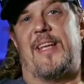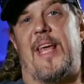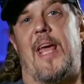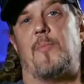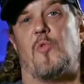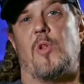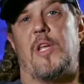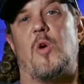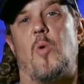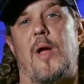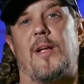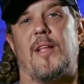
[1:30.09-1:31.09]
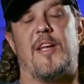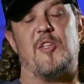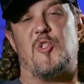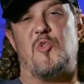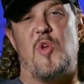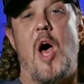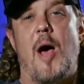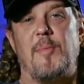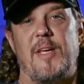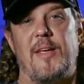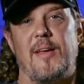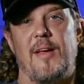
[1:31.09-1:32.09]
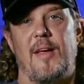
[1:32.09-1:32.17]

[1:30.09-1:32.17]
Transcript: the game really quick, like a tsunami,